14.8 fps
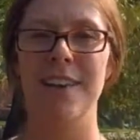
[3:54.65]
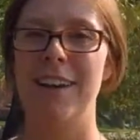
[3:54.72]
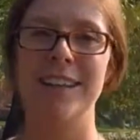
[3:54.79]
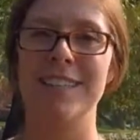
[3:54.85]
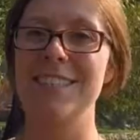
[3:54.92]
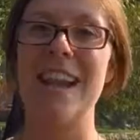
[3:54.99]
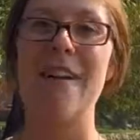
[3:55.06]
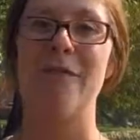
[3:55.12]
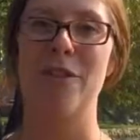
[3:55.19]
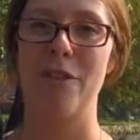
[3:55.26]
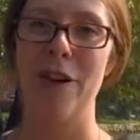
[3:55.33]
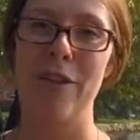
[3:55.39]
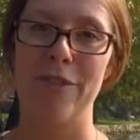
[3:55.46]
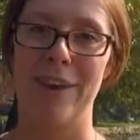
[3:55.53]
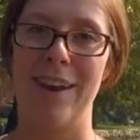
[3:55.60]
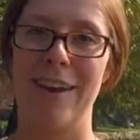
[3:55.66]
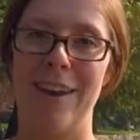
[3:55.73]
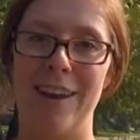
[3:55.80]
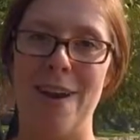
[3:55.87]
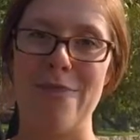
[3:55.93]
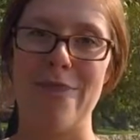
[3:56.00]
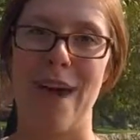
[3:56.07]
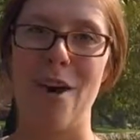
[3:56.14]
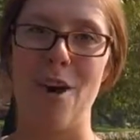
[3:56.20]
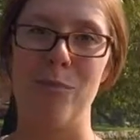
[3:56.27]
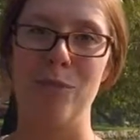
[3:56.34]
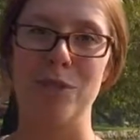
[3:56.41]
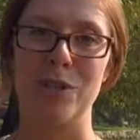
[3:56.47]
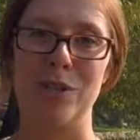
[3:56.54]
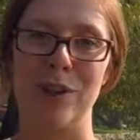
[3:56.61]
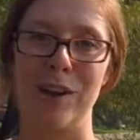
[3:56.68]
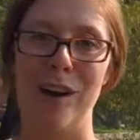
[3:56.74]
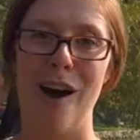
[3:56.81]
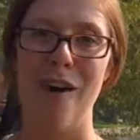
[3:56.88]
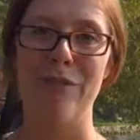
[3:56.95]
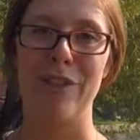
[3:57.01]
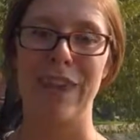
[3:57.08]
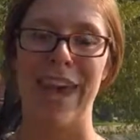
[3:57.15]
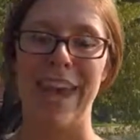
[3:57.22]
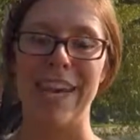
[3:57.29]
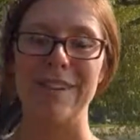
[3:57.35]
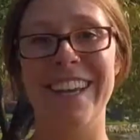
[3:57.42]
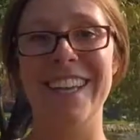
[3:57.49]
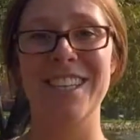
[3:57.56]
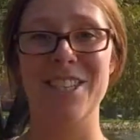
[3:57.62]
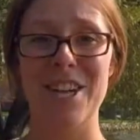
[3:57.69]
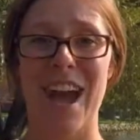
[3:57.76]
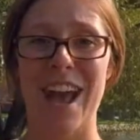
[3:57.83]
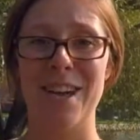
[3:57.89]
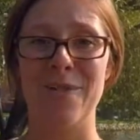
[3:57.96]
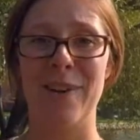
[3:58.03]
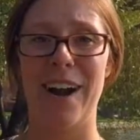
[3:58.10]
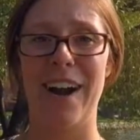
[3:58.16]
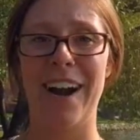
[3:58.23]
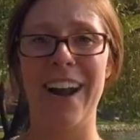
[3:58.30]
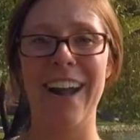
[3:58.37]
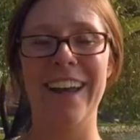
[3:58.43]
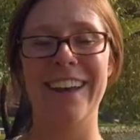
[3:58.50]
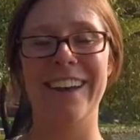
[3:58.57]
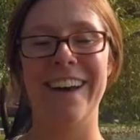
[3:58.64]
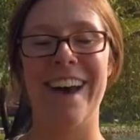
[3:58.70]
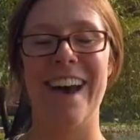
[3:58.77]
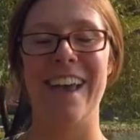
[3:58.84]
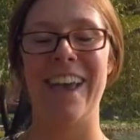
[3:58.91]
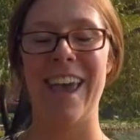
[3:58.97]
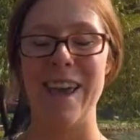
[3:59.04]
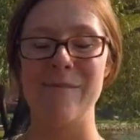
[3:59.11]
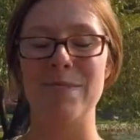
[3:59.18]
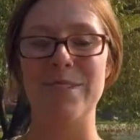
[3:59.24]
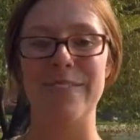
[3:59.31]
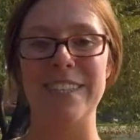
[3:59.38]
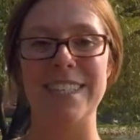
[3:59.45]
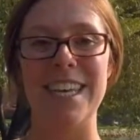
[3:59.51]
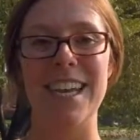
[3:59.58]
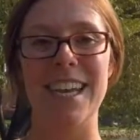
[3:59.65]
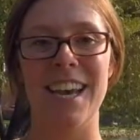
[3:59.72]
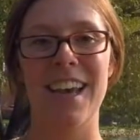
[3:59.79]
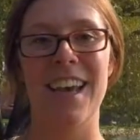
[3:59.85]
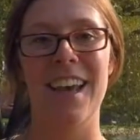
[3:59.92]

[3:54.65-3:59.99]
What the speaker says: I'd never thought that I'd get that opportunity off the gate. In January, I came to visit.